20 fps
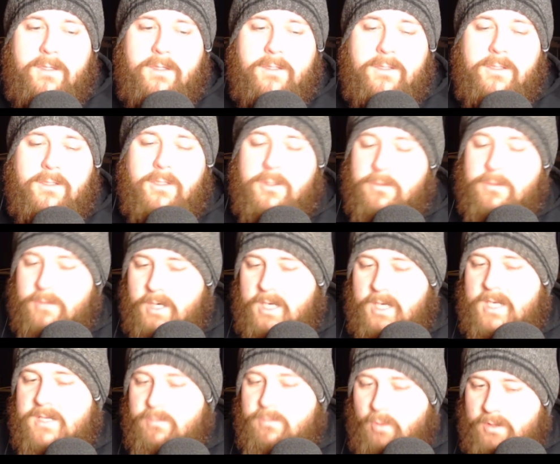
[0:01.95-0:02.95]
You
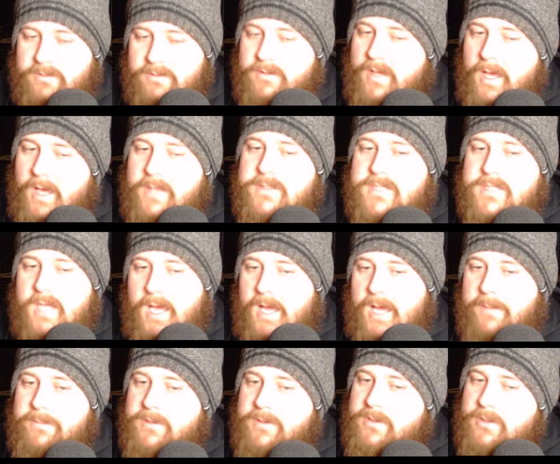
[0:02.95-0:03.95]
really want that to
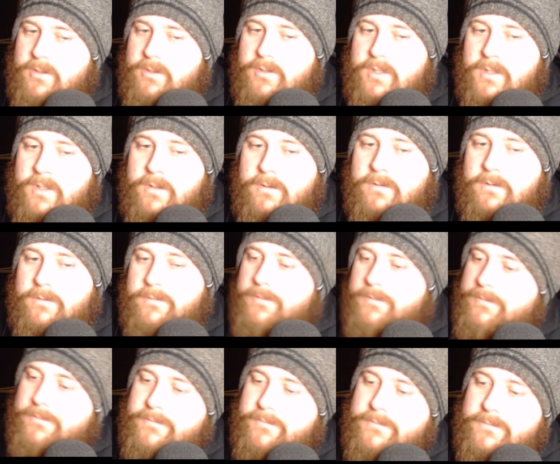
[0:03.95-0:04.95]
happen, do you?
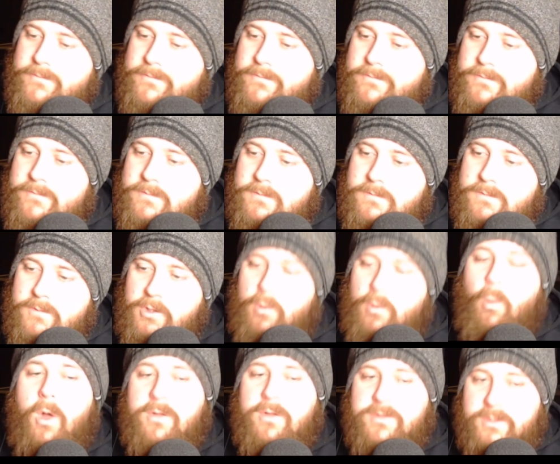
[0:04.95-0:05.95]
You
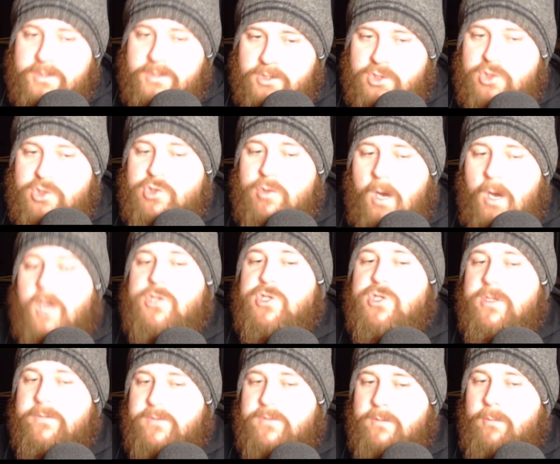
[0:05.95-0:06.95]
want the
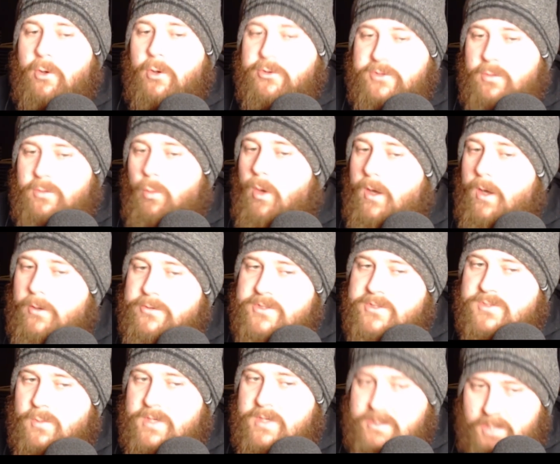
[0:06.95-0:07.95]
destruction of the modern world
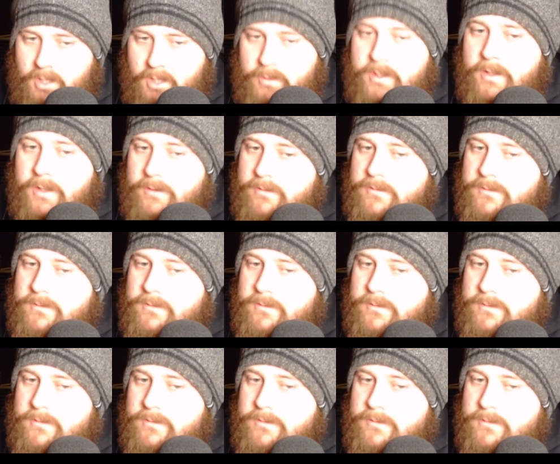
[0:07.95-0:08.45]
as we know it?